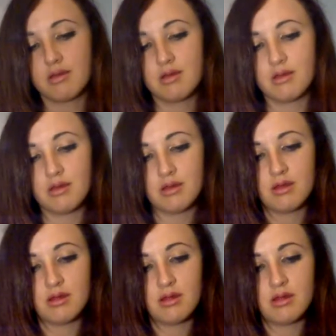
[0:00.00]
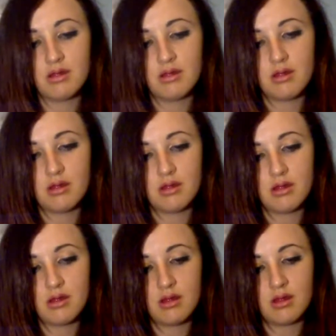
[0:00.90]

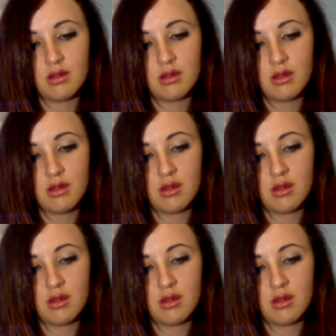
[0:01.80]
No one is speaking in this clip.